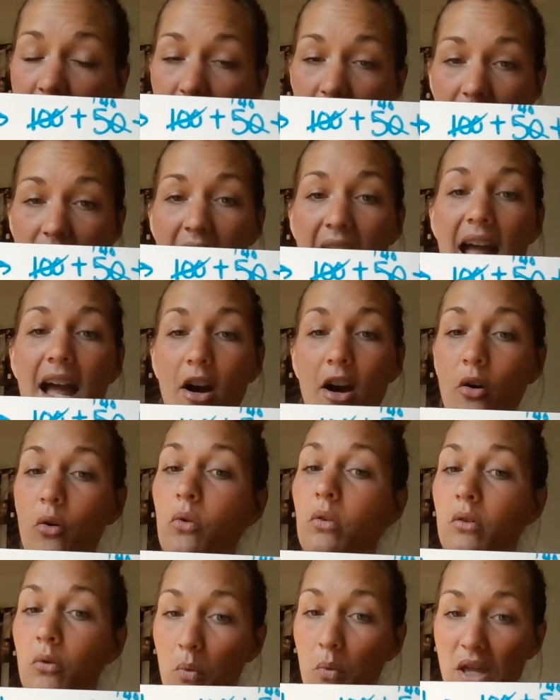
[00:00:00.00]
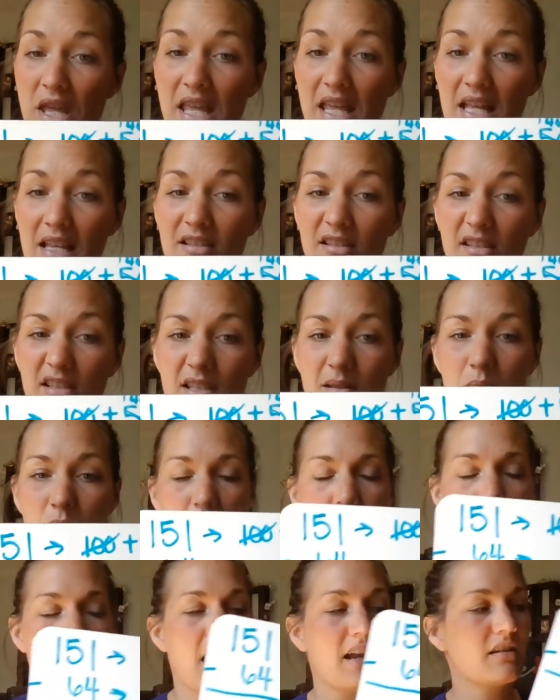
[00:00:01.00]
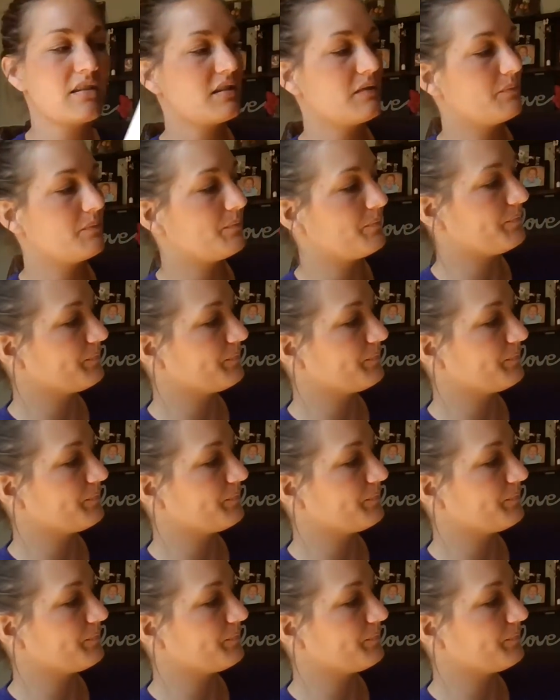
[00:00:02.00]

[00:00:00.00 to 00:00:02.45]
Now we can subtract.